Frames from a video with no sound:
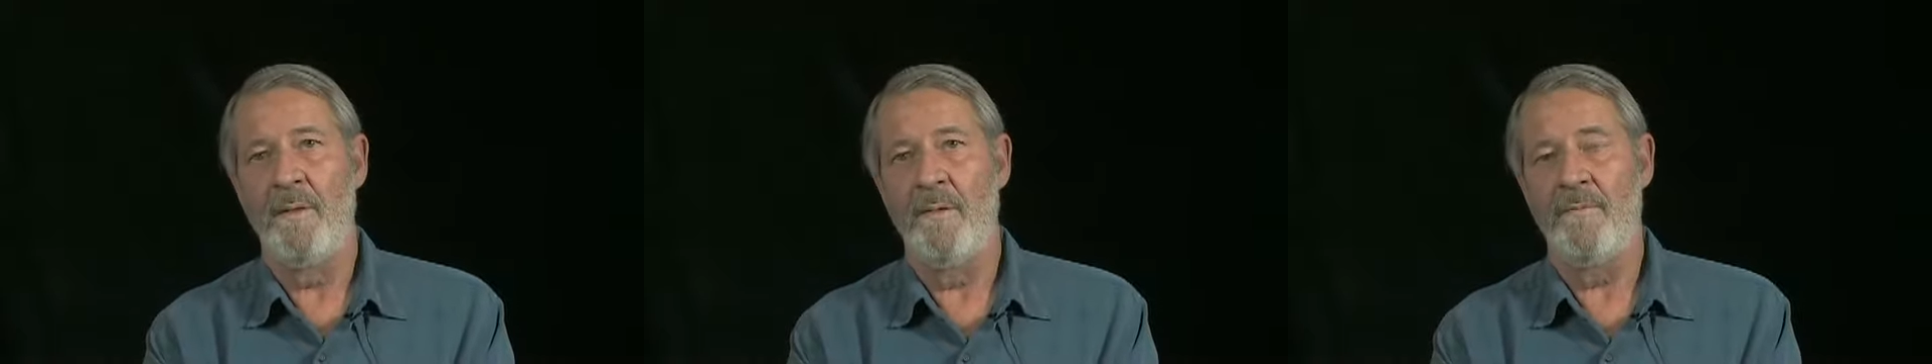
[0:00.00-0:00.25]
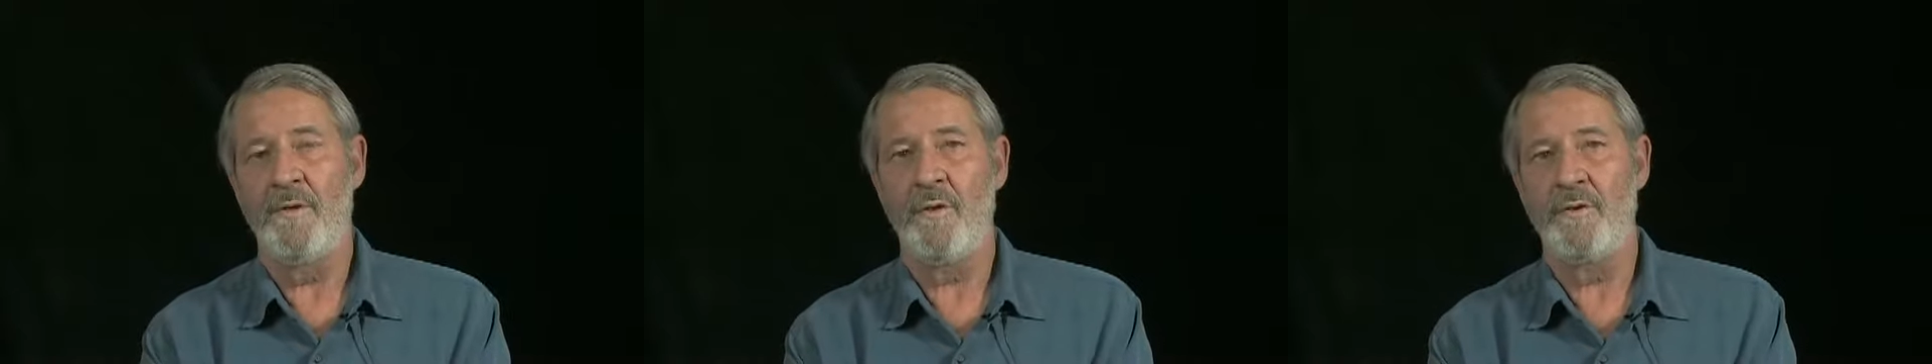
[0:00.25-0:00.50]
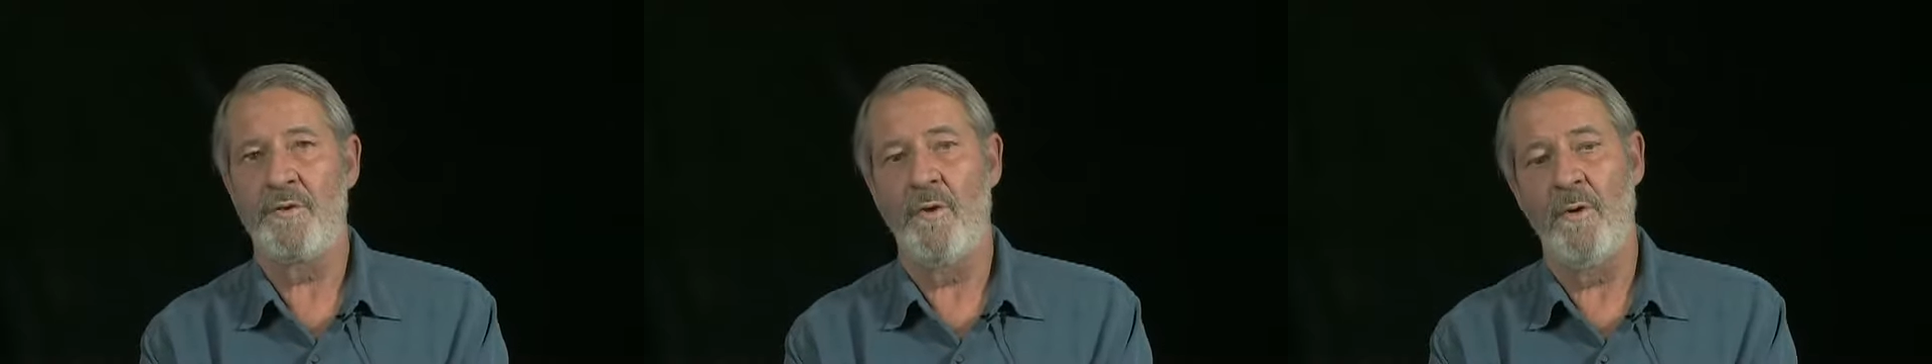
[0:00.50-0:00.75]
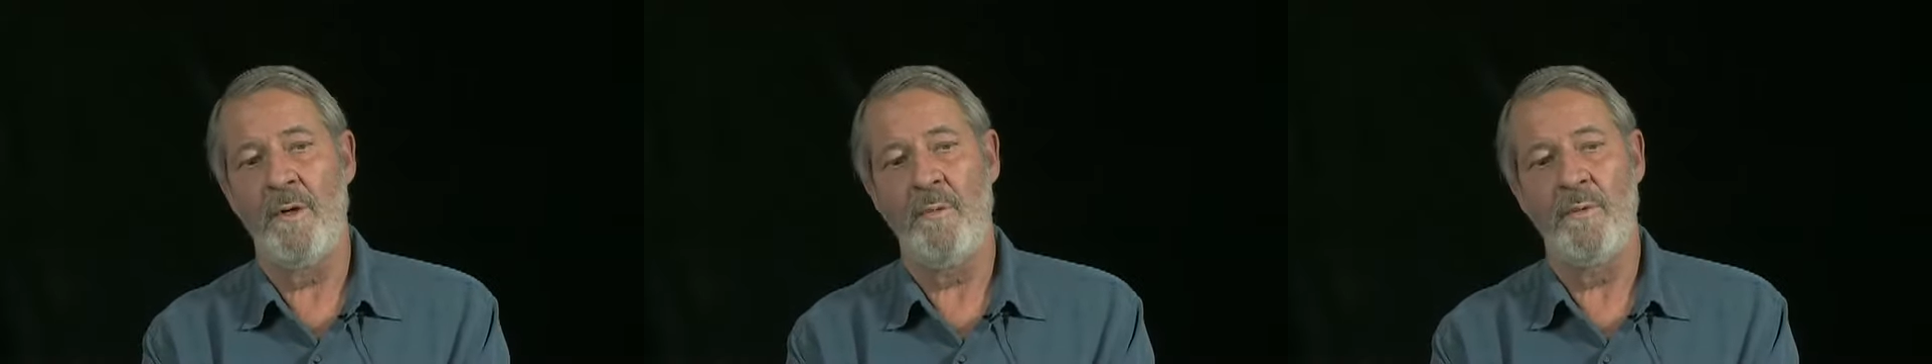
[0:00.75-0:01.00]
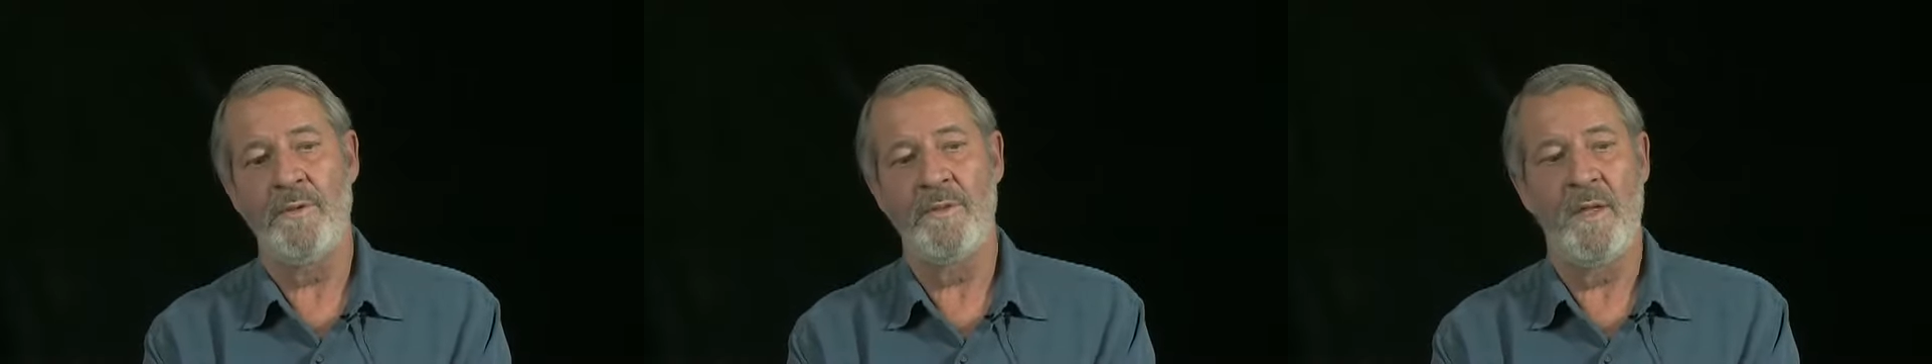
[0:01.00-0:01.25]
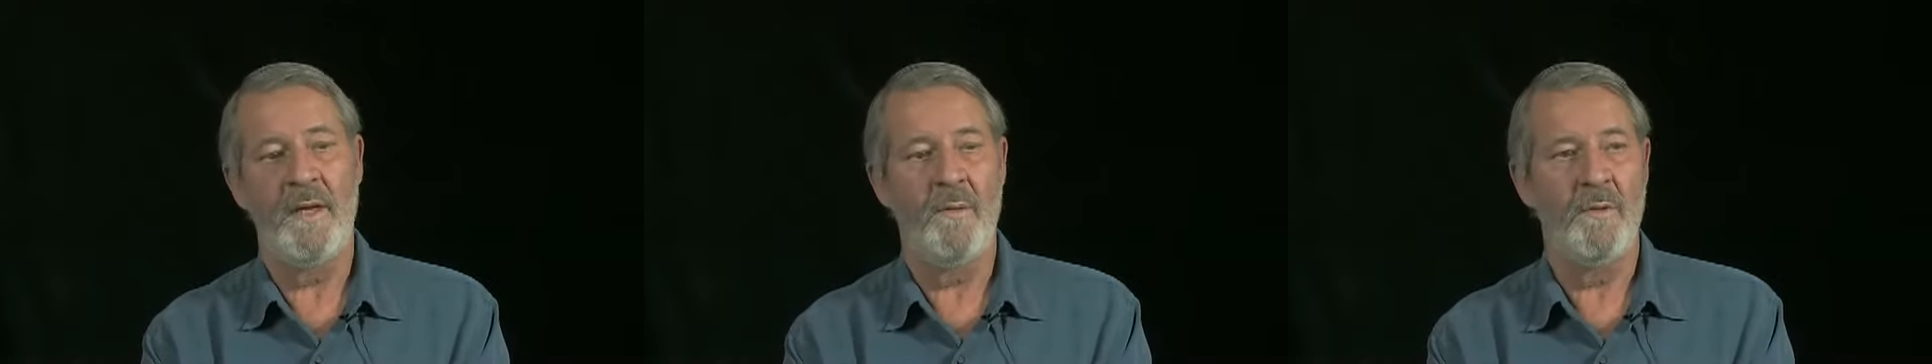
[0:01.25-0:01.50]
The official story was
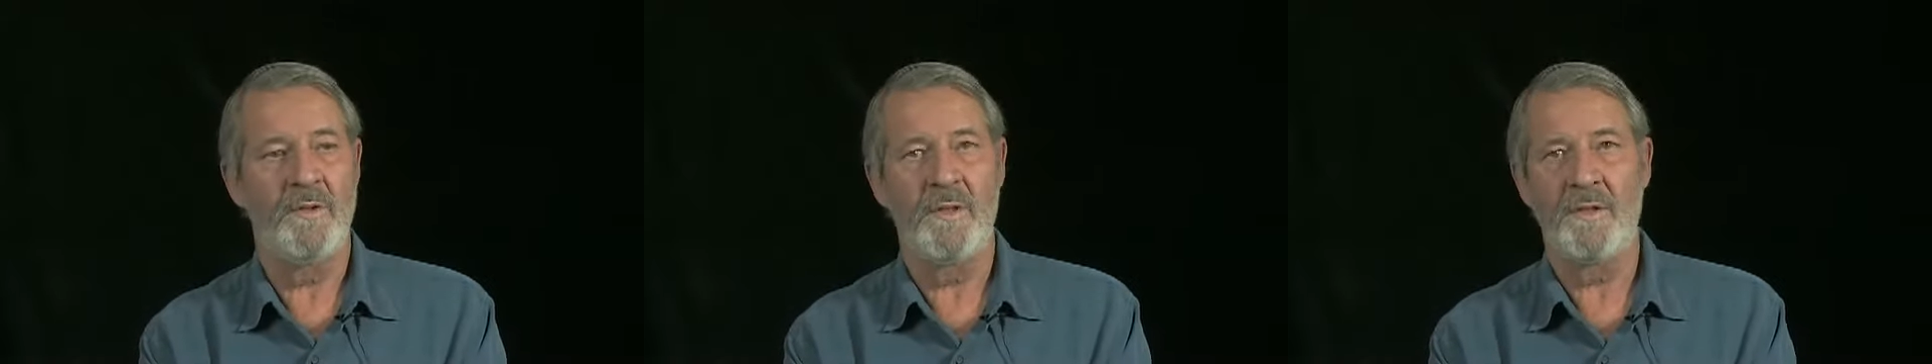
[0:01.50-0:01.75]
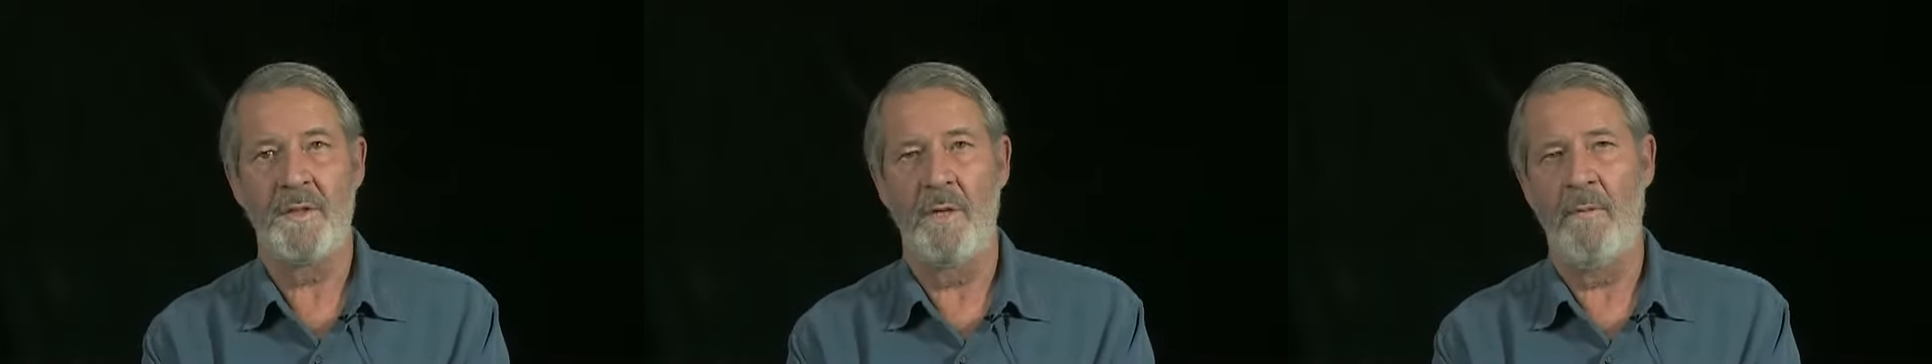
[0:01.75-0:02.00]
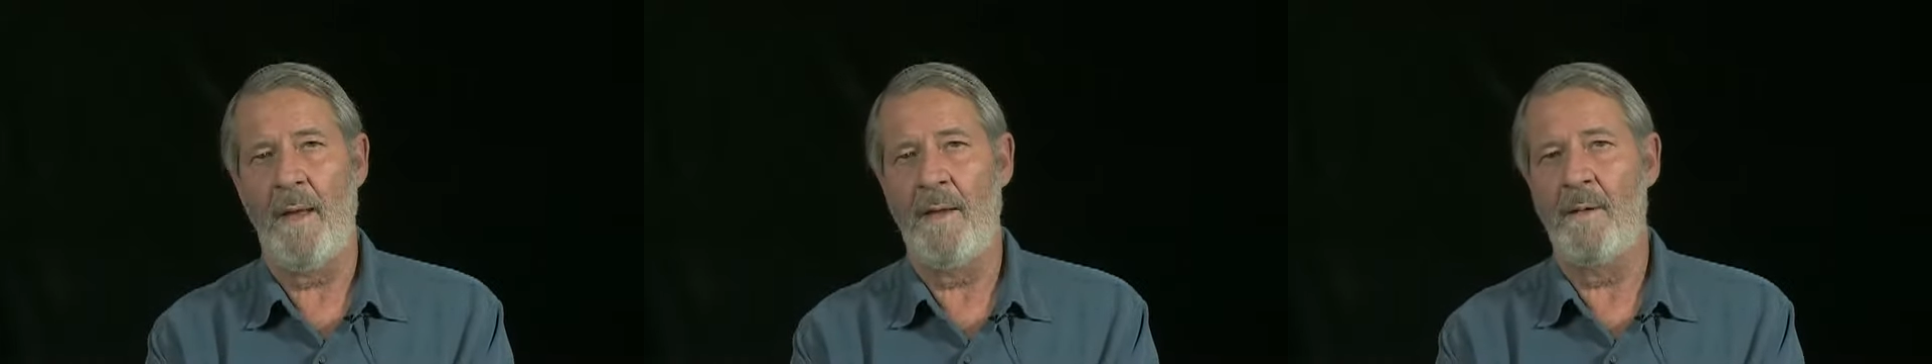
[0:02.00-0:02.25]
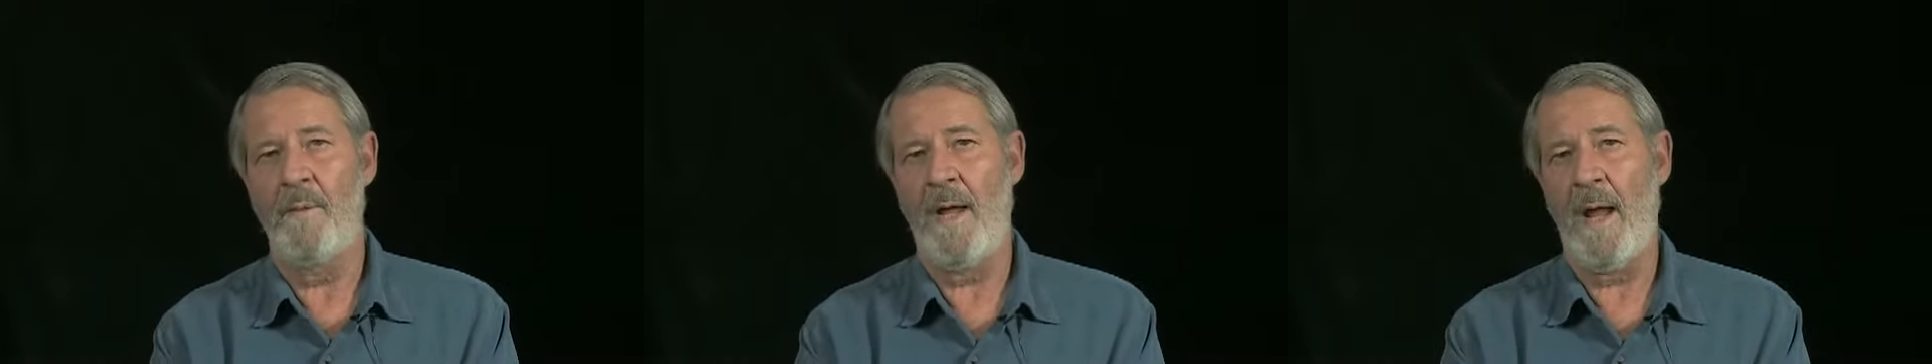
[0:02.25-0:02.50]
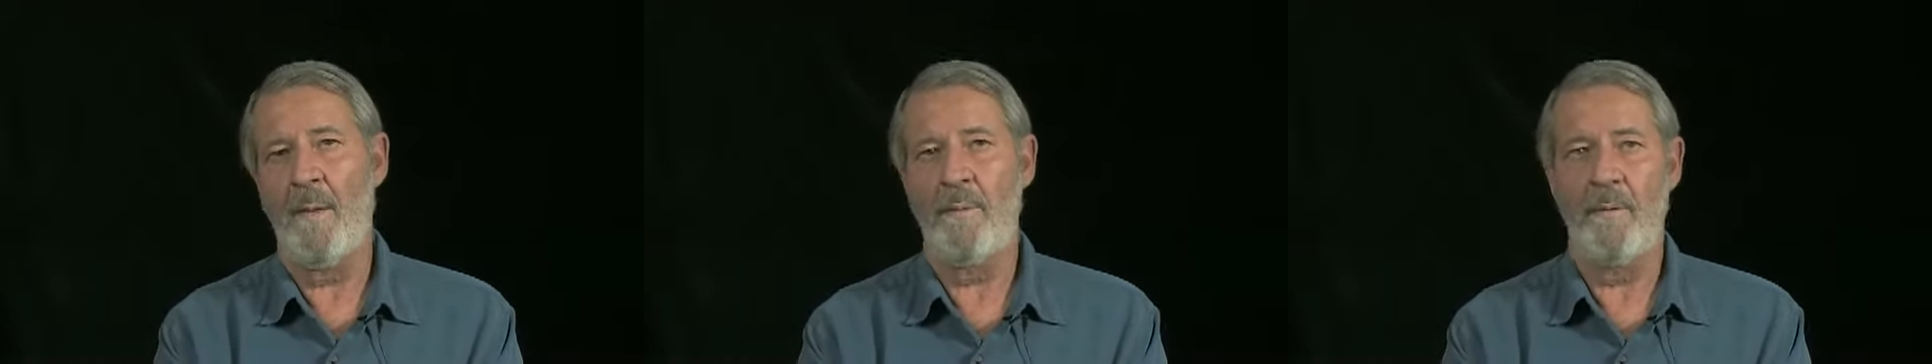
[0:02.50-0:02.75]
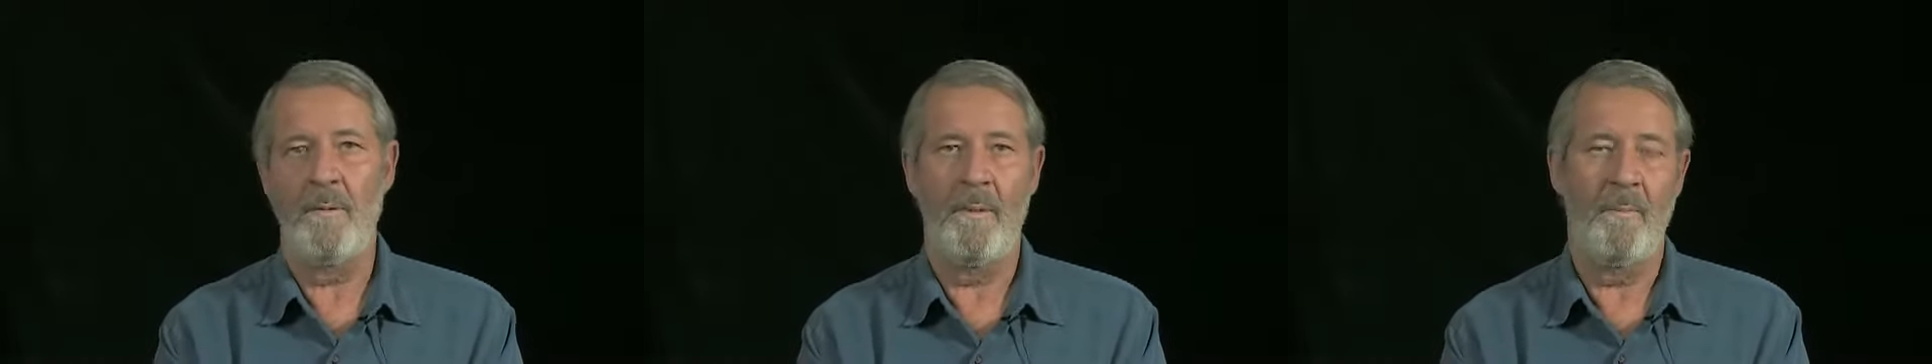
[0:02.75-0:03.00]
that he was just a random
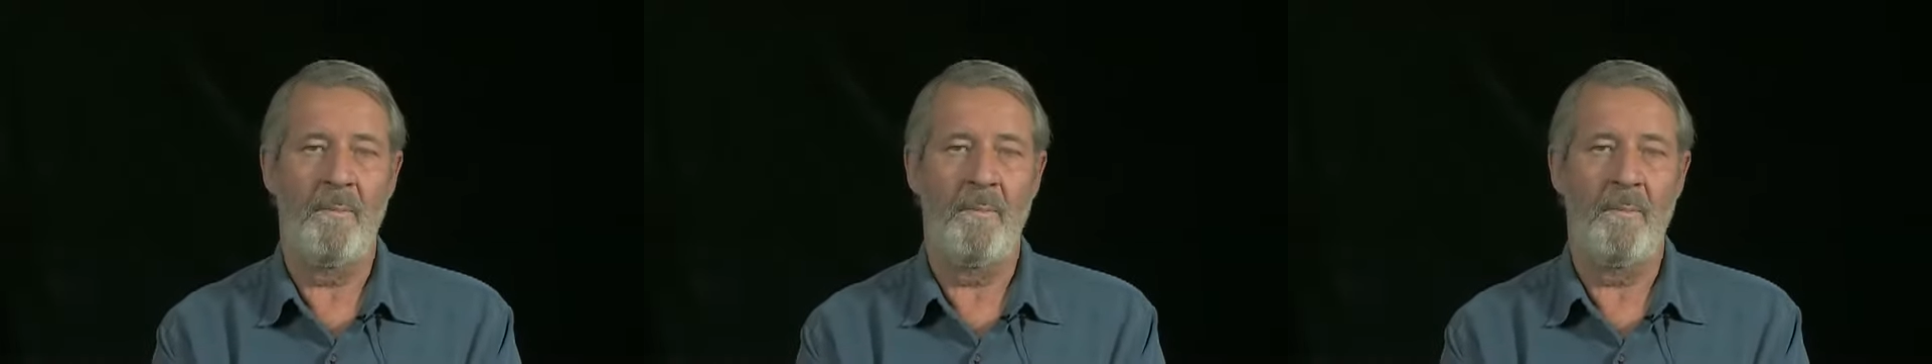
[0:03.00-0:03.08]
camper